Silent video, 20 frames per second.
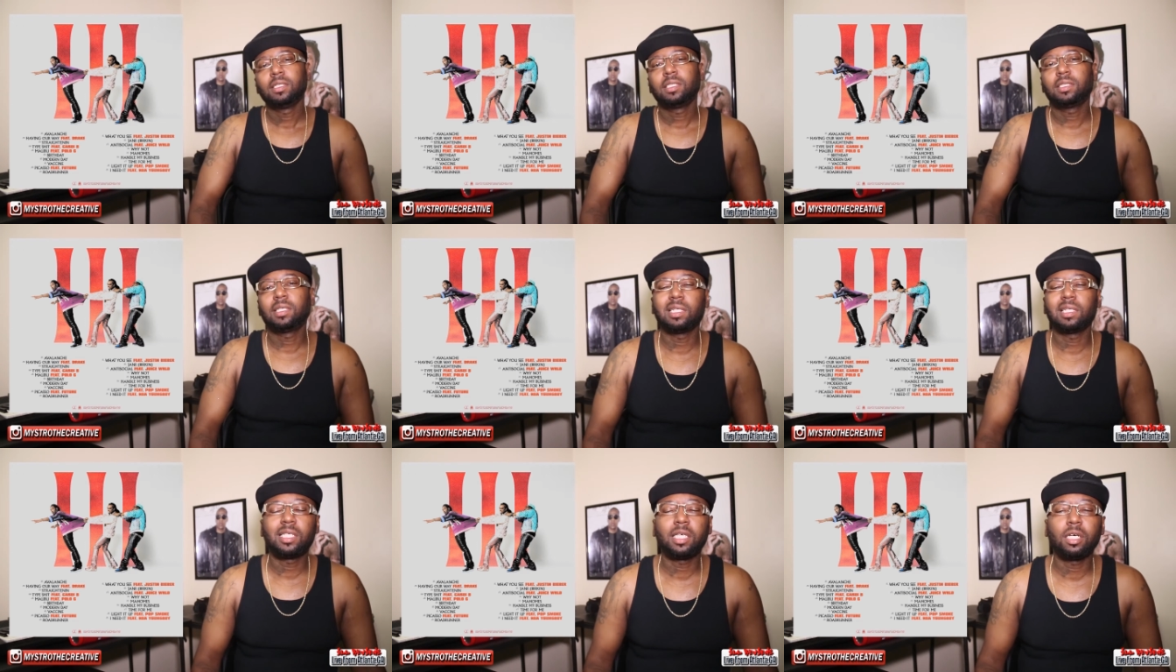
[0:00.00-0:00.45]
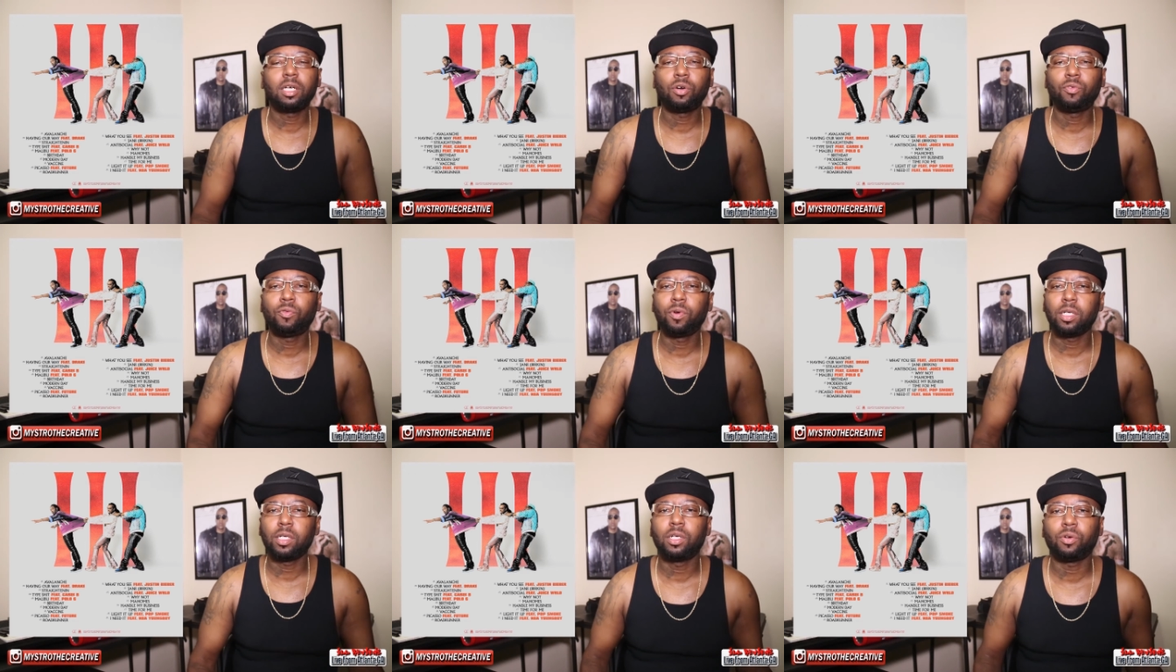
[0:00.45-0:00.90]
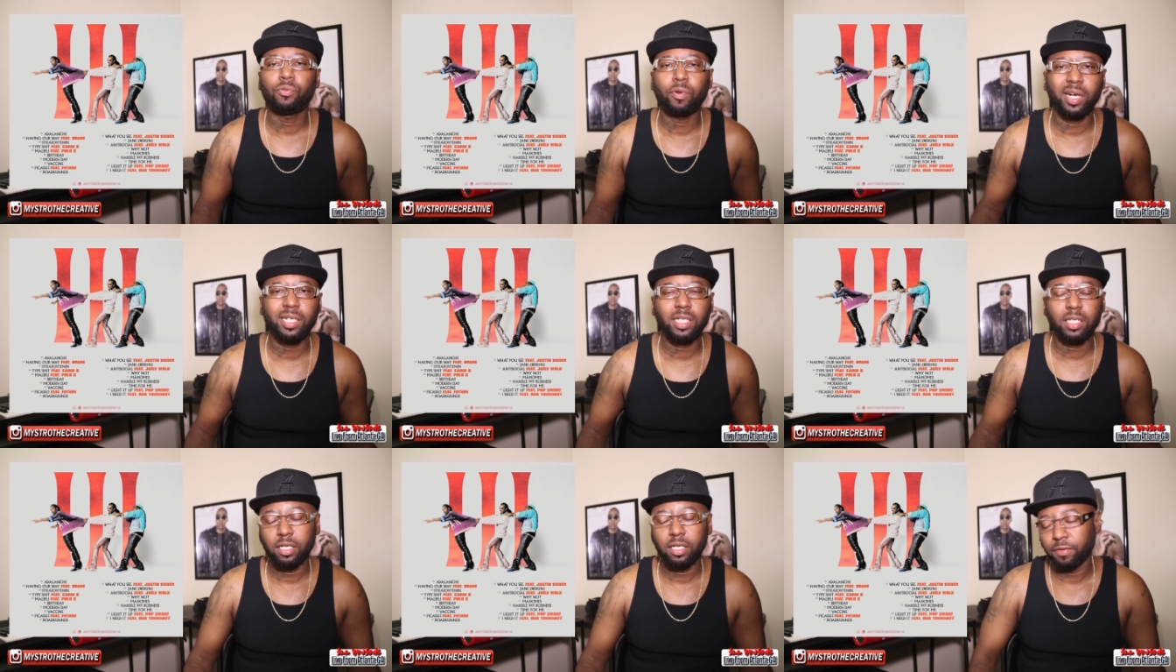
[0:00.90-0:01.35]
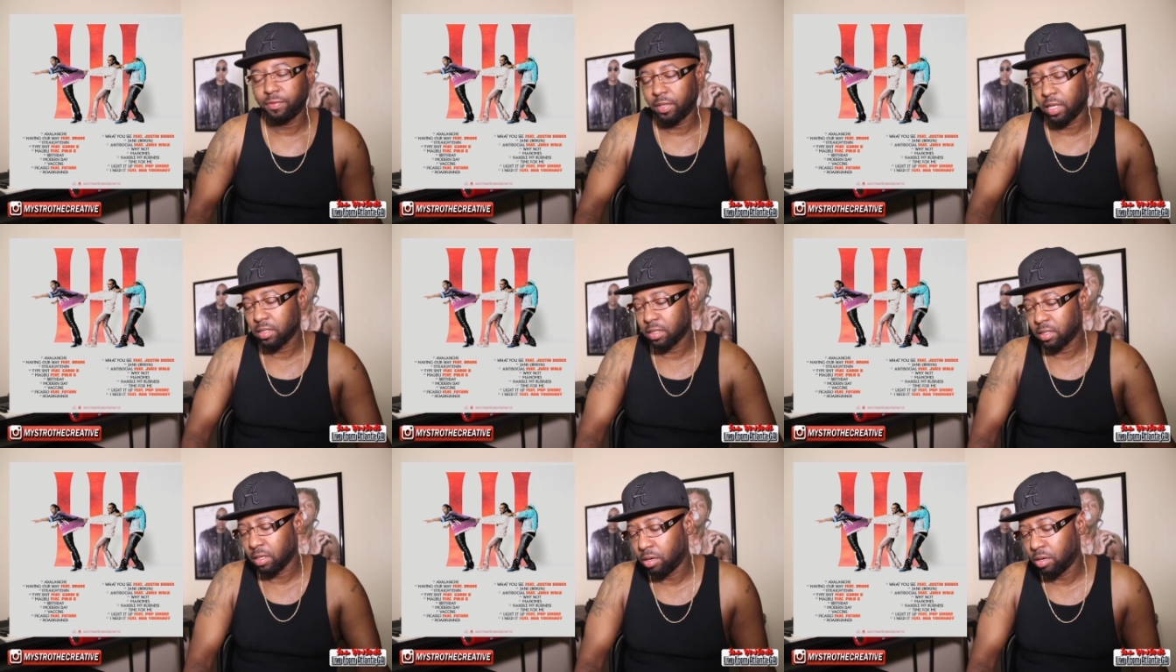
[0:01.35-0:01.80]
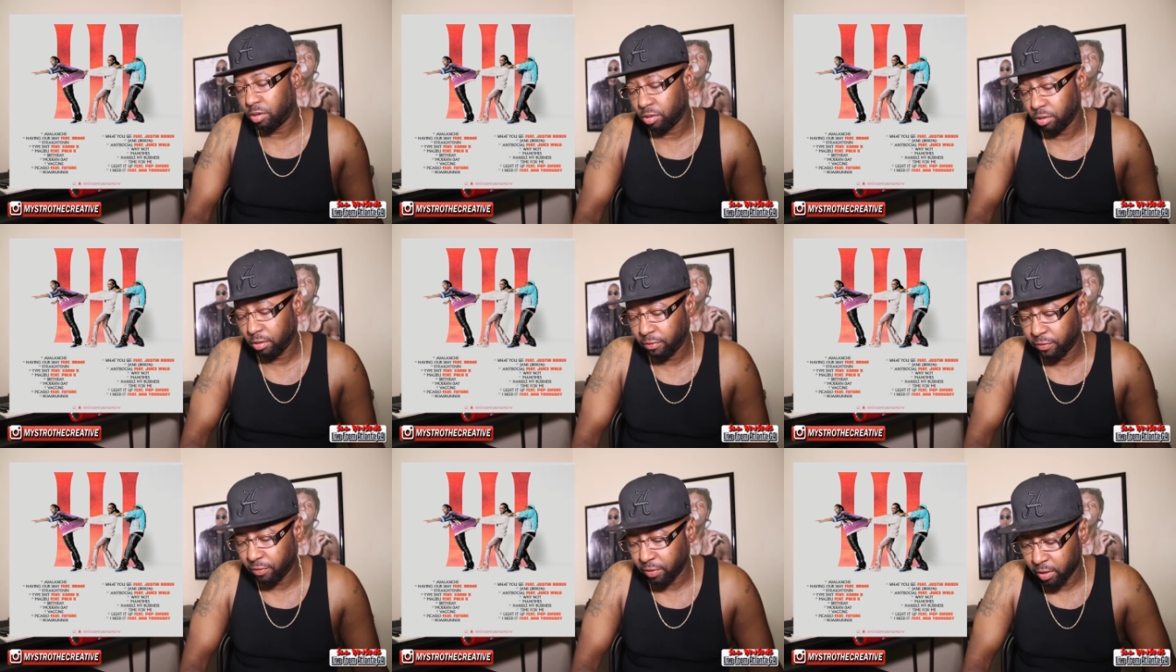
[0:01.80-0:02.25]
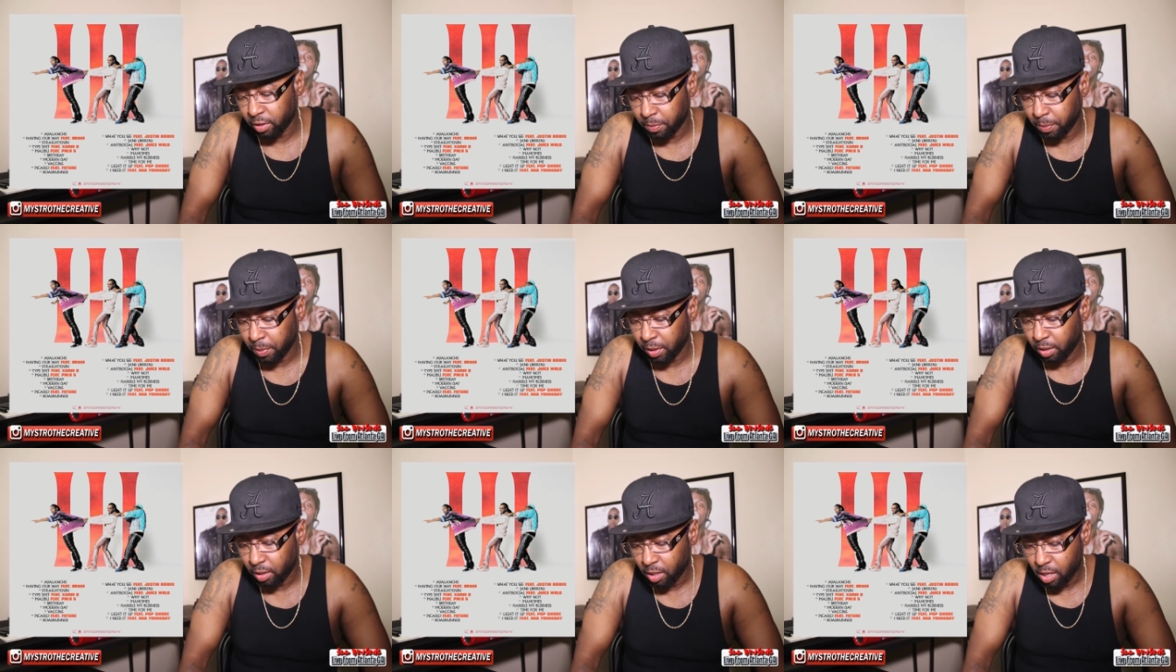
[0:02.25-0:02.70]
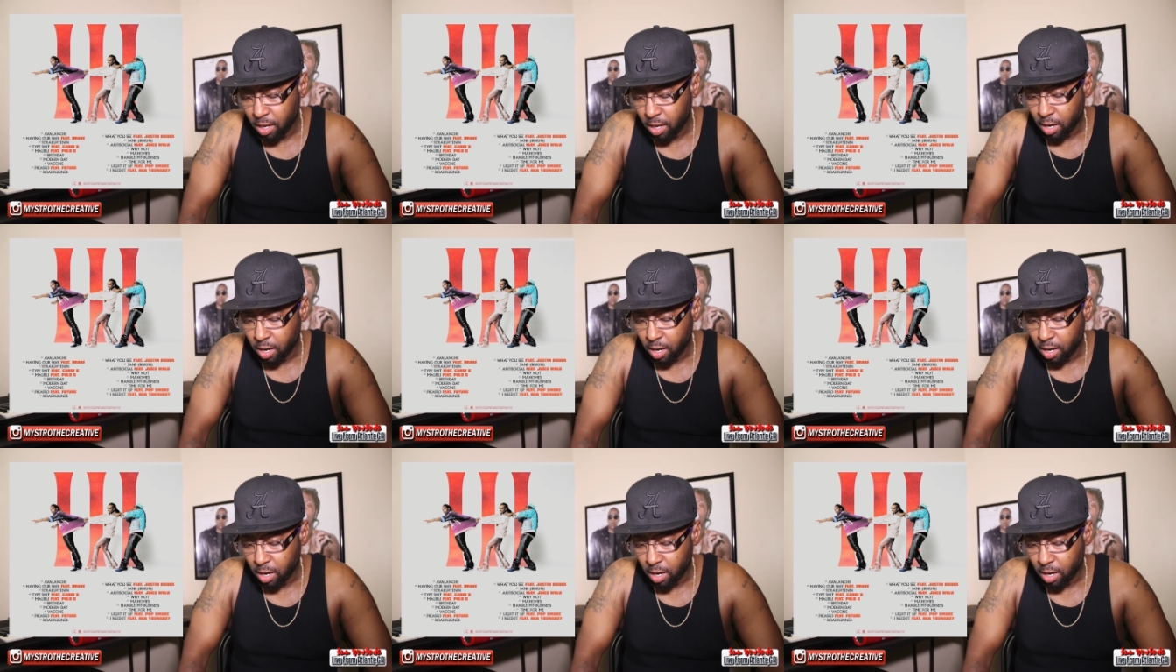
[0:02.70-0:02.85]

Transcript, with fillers: can tell the real direction of that song, you feel me?